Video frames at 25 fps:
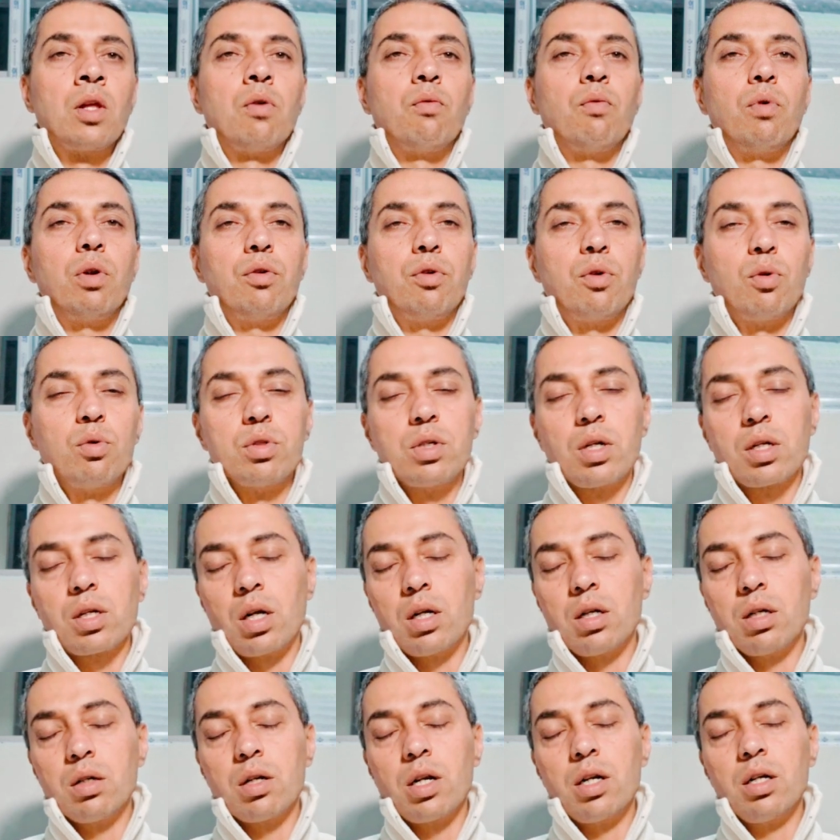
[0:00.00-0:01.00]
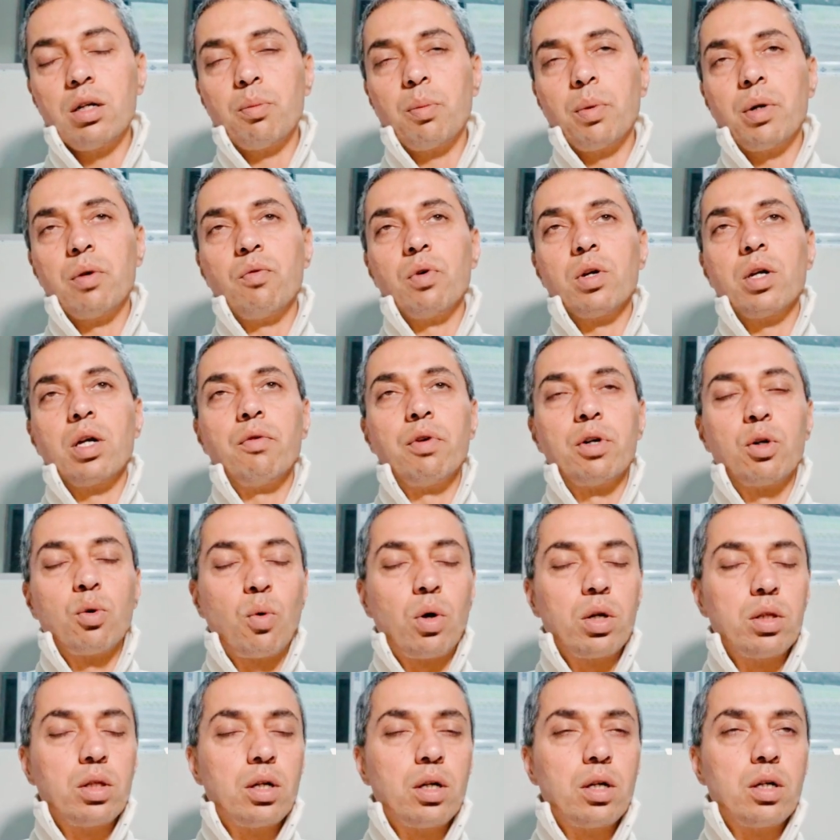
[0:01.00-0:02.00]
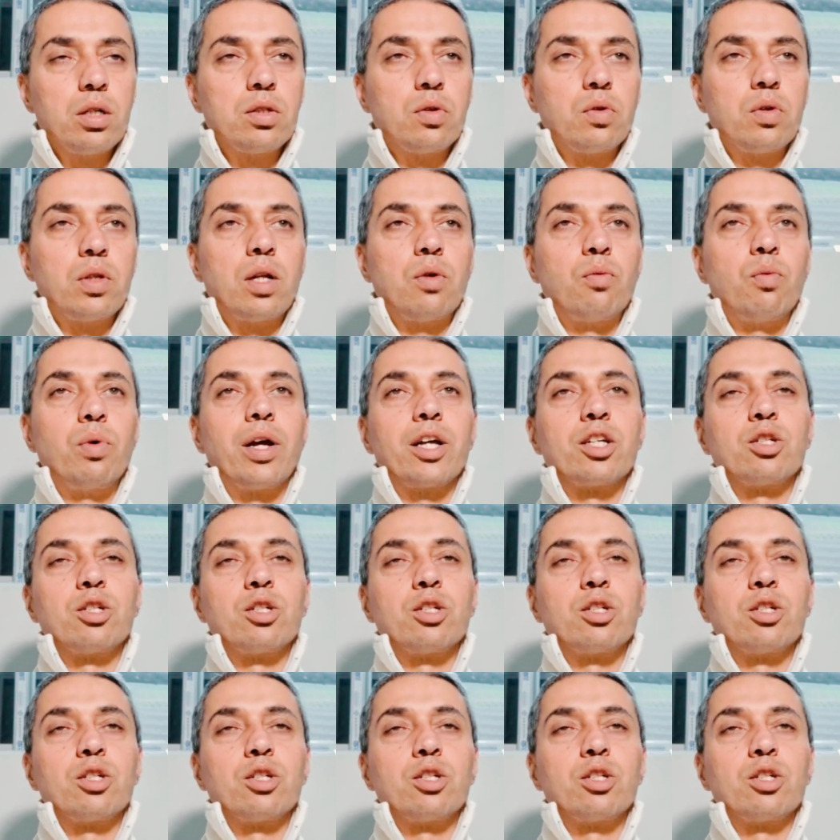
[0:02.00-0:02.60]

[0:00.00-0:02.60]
when we use that contentment we give it to others and then we